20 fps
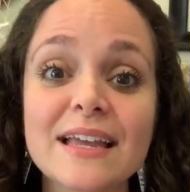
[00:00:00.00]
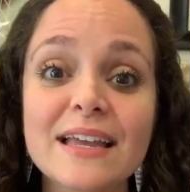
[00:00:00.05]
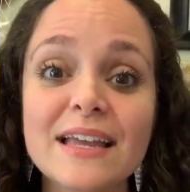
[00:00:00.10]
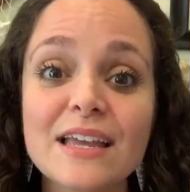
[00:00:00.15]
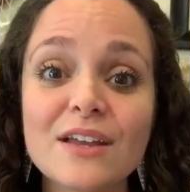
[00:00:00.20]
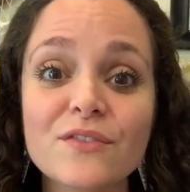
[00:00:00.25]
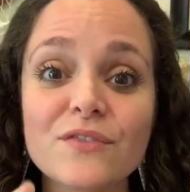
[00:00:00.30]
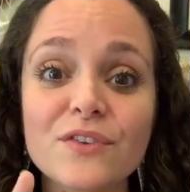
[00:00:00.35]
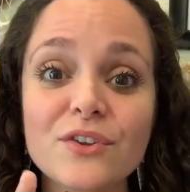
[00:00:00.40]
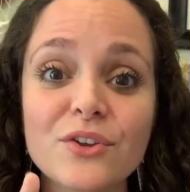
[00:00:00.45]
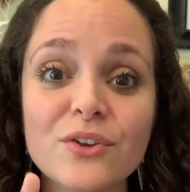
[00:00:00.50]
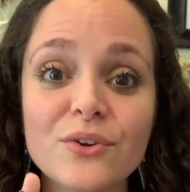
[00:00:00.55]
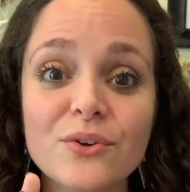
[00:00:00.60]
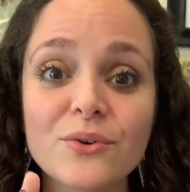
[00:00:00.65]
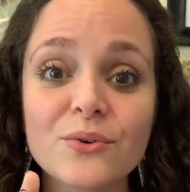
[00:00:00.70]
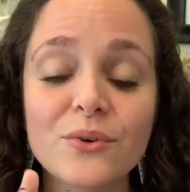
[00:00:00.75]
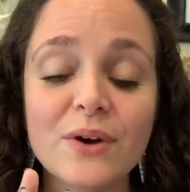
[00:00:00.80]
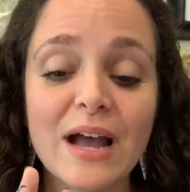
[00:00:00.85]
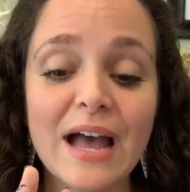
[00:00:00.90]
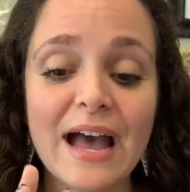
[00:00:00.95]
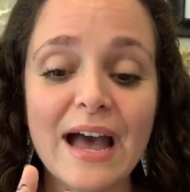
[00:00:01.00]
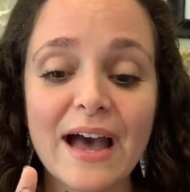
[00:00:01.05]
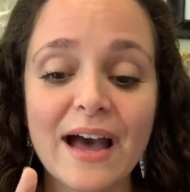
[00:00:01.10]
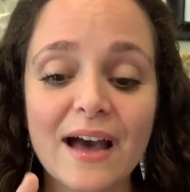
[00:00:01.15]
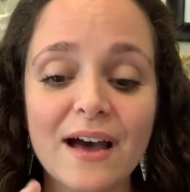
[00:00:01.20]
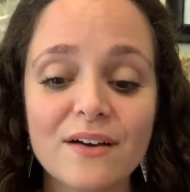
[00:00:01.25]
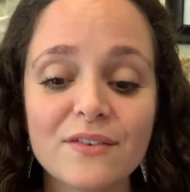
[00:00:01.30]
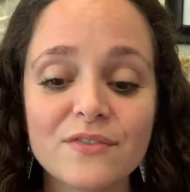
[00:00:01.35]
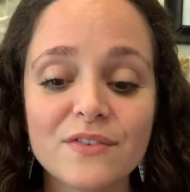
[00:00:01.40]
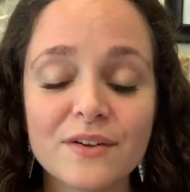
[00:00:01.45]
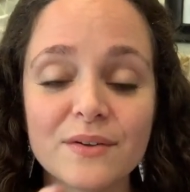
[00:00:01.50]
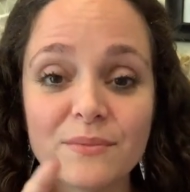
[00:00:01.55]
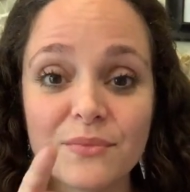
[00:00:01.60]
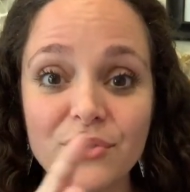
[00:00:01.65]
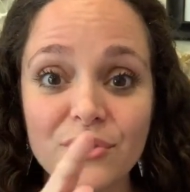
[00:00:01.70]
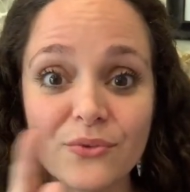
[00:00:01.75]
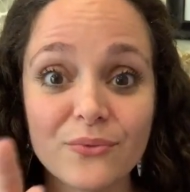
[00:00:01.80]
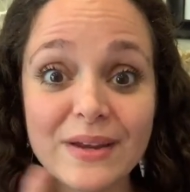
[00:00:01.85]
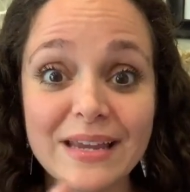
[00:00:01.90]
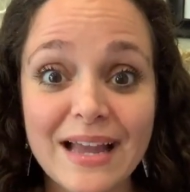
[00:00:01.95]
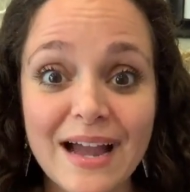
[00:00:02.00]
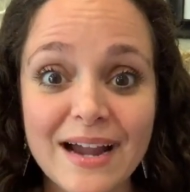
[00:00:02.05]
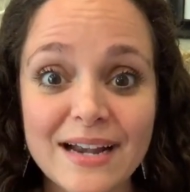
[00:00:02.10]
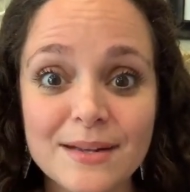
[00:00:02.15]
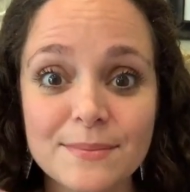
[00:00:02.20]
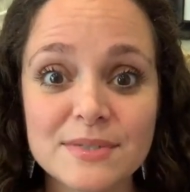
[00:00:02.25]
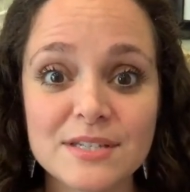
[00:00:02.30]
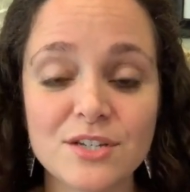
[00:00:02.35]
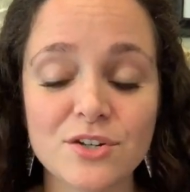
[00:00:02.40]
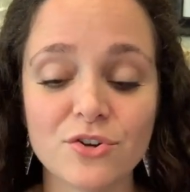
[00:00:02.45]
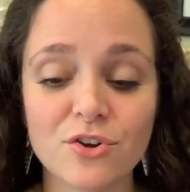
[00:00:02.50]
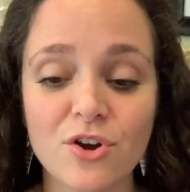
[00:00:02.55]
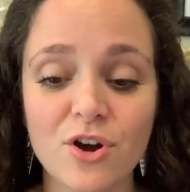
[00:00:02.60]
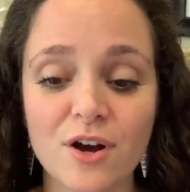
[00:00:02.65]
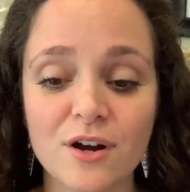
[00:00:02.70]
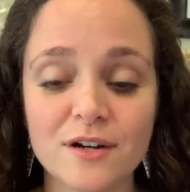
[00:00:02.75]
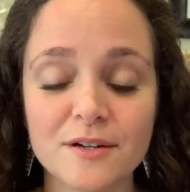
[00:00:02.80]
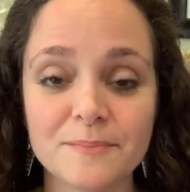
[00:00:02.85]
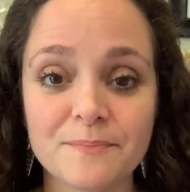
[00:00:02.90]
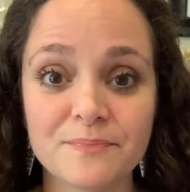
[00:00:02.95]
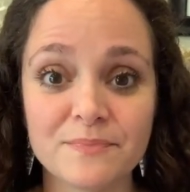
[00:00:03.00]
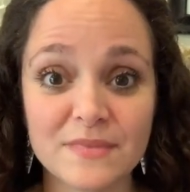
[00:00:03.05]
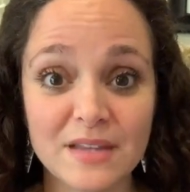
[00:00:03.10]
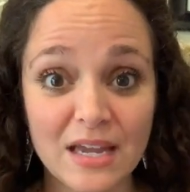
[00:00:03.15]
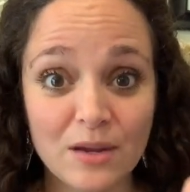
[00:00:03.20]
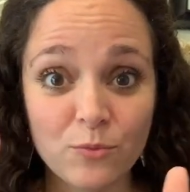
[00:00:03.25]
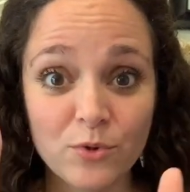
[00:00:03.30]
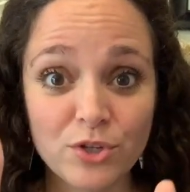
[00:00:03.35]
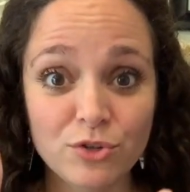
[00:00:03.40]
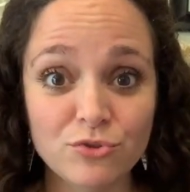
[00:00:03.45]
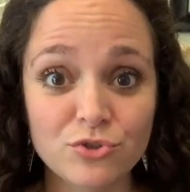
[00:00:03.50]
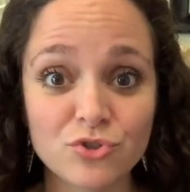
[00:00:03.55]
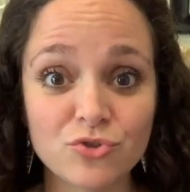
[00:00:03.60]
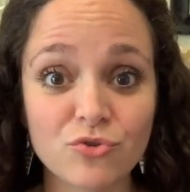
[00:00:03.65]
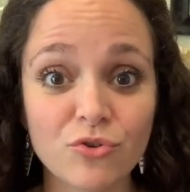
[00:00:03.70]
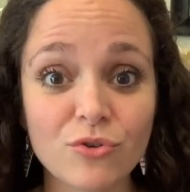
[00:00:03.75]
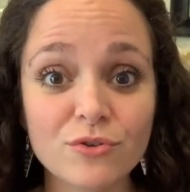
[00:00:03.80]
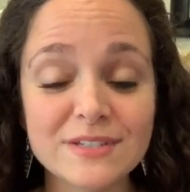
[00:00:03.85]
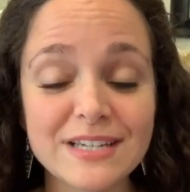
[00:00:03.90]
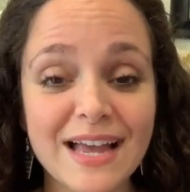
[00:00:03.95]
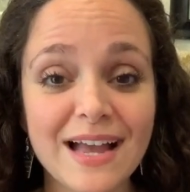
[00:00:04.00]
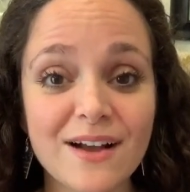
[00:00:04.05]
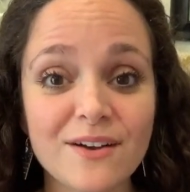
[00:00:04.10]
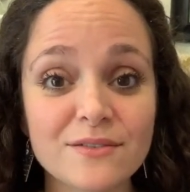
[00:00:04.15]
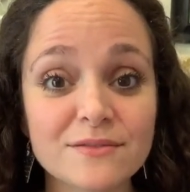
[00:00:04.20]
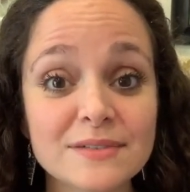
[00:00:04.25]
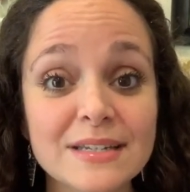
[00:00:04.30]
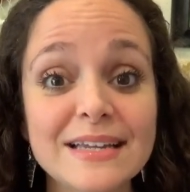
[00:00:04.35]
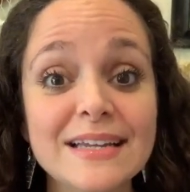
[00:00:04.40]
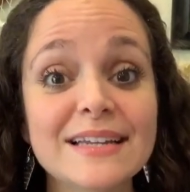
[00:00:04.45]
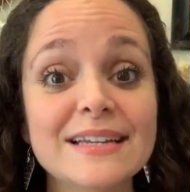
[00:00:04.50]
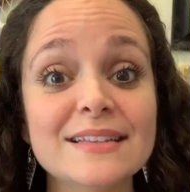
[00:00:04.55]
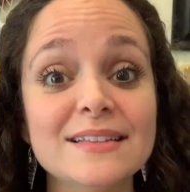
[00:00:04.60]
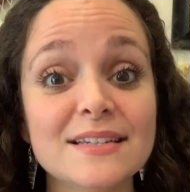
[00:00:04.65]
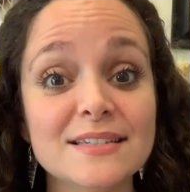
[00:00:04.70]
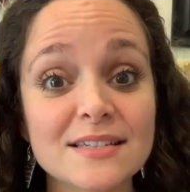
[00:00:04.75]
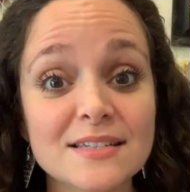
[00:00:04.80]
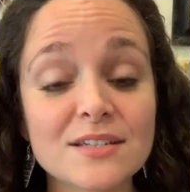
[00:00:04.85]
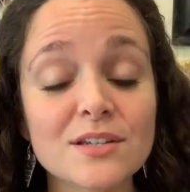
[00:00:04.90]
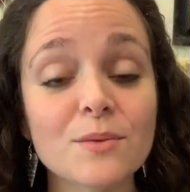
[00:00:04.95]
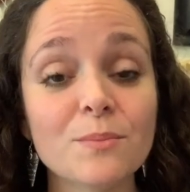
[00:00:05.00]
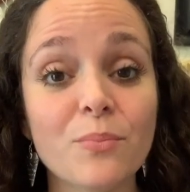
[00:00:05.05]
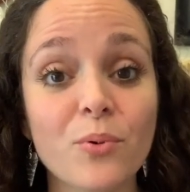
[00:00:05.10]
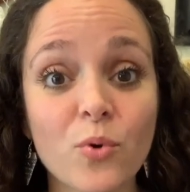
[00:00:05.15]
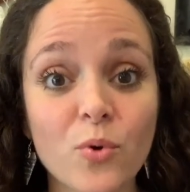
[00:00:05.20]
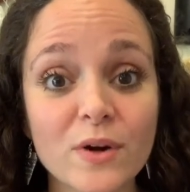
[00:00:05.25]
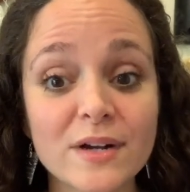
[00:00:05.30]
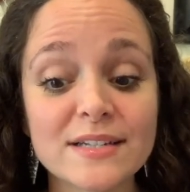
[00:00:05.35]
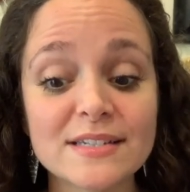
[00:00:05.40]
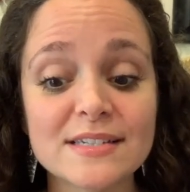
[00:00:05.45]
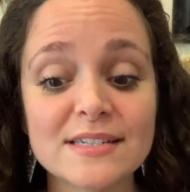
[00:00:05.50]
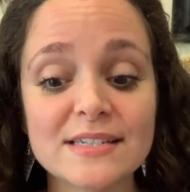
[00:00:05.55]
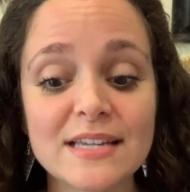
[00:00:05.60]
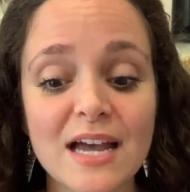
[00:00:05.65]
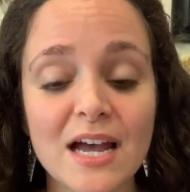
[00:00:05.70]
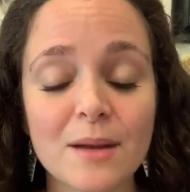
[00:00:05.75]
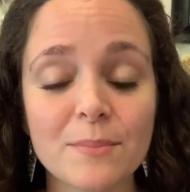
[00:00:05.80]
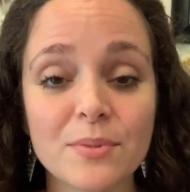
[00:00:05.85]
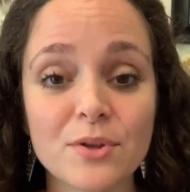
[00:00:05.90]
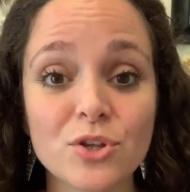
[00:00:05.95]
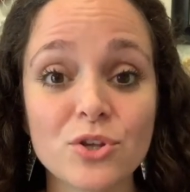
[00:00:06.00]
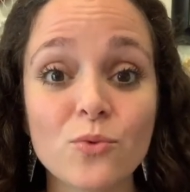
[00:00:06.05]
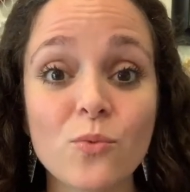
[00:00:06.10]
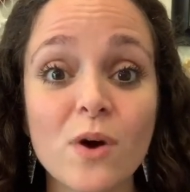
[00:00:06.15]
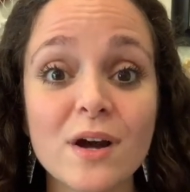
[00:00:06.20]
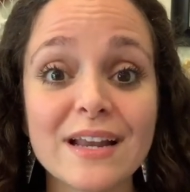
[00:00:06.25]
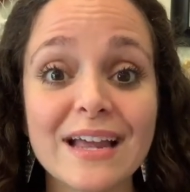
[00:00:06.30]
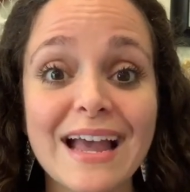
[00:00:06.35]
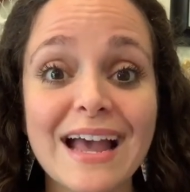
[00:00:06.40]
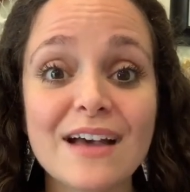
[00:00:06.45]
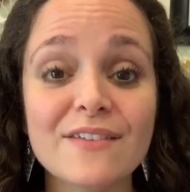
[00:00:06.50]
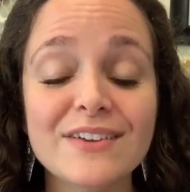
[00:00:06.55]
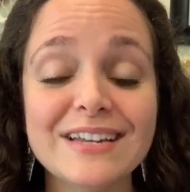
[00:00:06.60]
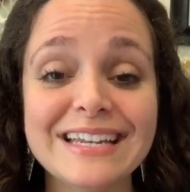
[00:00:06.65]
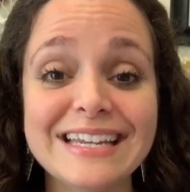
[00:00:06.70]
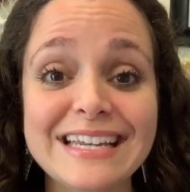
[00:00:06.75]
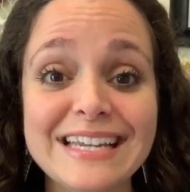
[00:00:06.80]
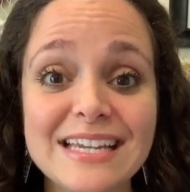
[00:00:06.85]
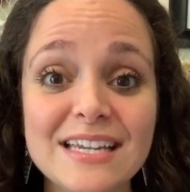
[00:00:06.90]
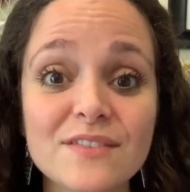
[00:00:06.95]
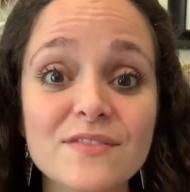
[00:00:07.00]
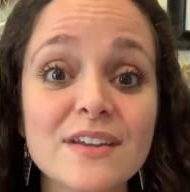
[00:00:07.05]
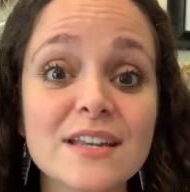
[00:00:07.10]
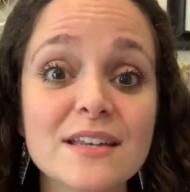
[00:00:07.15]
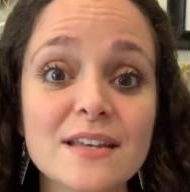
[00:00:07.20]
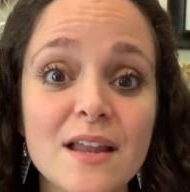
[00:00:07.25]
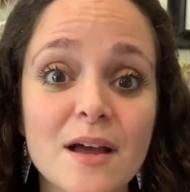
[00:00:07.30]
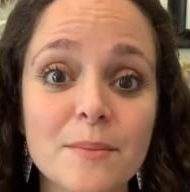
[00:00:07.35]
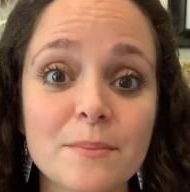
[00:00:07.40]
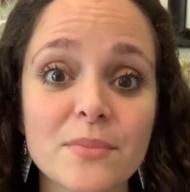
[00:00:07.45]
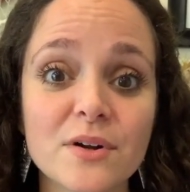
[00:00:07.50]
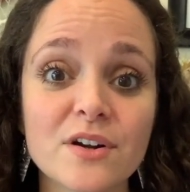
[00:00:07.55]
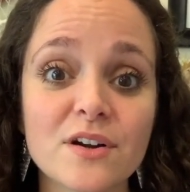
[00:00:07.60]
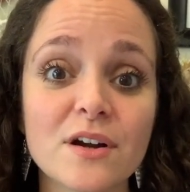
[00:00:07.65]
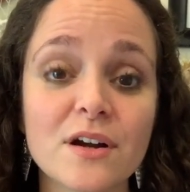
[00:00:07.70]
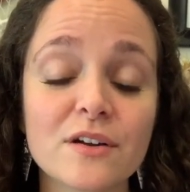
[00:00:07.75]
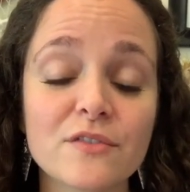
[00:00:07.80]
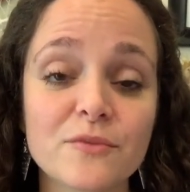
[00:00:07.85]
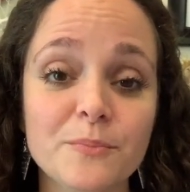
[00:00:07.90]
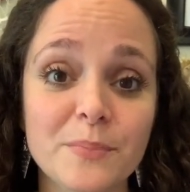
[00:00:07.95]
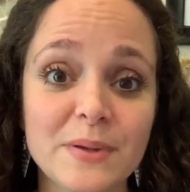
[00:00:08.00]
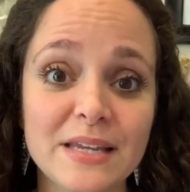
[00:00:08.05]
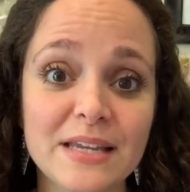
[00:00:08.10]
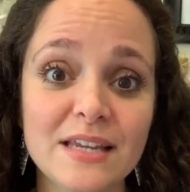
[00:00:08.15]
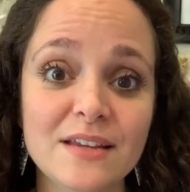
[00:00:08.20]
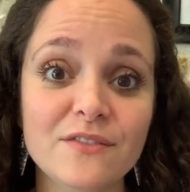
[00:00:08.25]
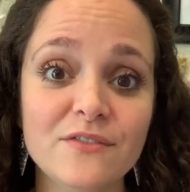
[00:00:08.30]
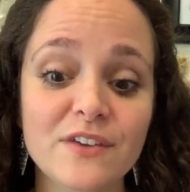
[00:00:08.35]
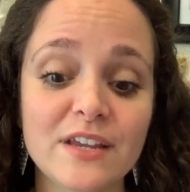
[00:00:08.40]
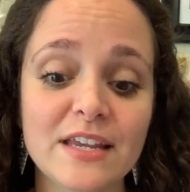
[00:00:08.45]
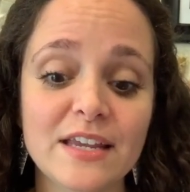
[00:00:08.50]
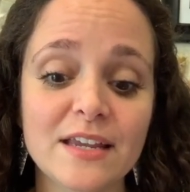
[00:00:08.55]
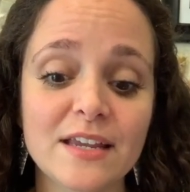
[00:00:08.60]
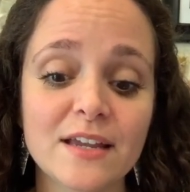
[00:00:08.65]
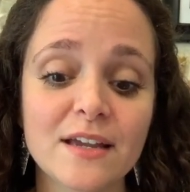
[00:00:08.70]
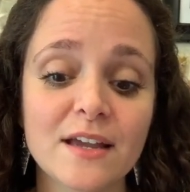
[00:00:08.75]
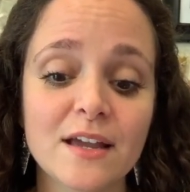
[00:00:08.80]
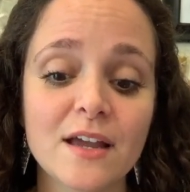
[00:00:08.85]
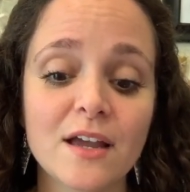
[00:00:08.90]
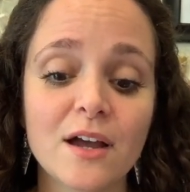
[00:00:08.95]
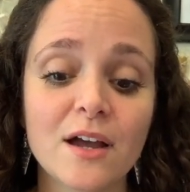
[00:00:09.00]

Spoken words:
if you have 3 items in your cart, and when you scroll down, this is an important step. You wanna have an even number of PV